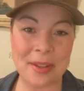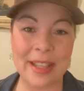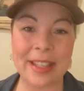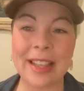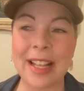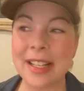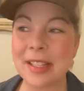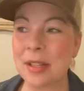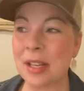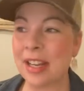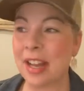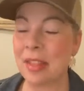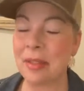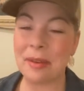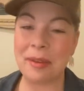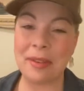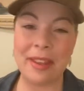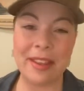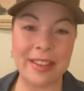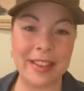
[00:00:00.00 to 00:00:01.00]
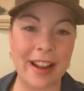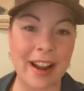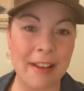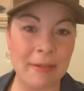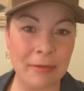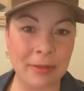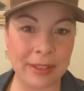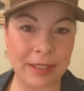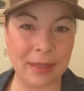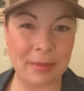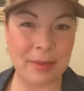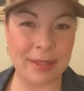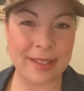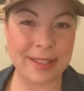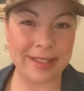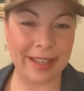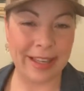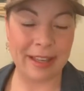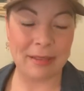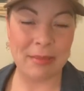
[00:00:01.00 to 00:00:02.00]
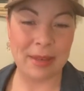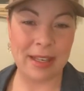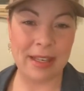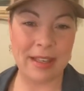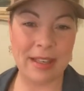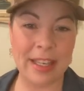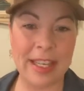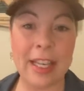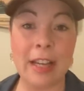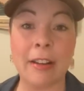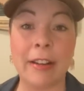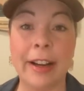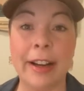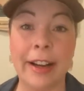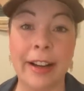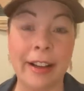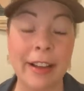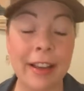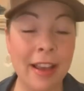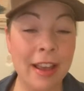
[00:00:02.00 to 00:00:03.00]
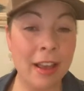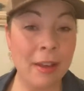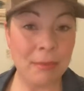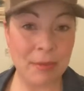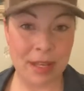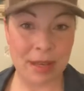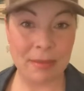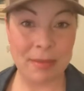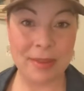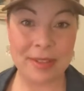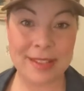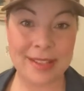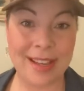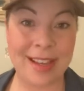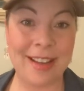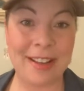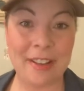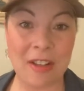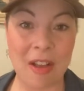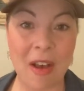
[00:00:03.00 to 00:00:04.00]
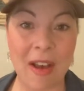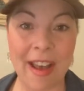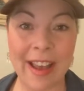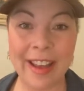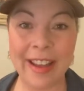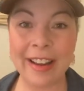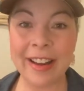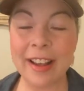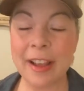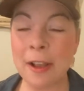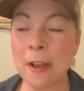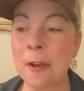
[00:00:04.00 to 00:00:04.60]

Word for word: Like that's another thing that I've really been seeing, hearing people say a lot.